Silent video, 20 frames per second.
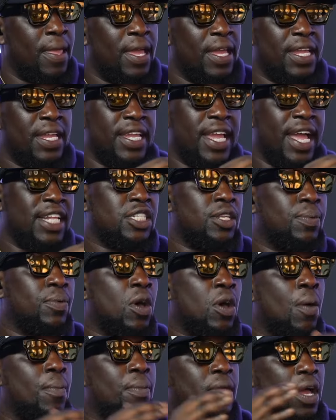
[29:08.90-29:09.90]
He ends up
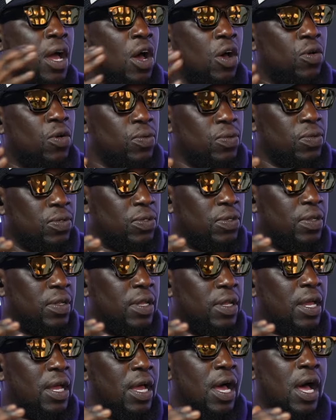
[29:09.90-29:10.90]
coming out.
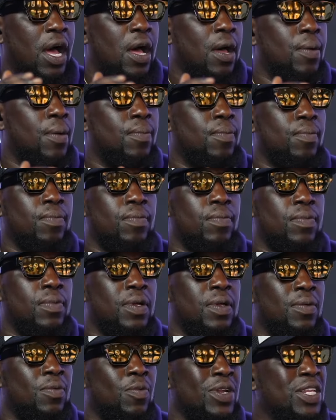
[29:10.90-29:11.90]

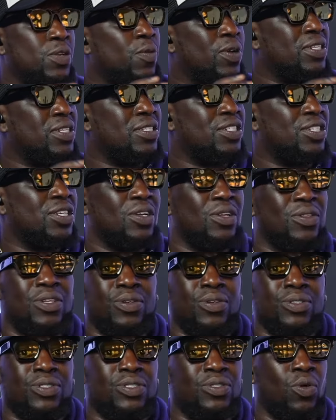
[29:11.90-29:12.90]
When he went to jail, there
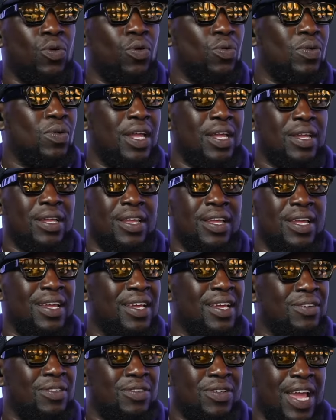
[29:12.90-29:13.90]
was no like
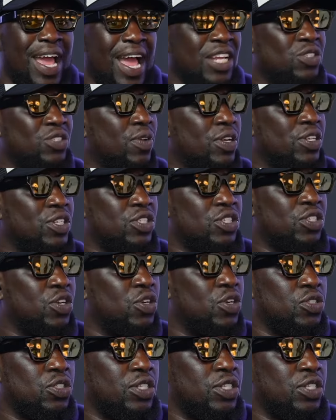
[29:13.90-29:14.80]
cash registers.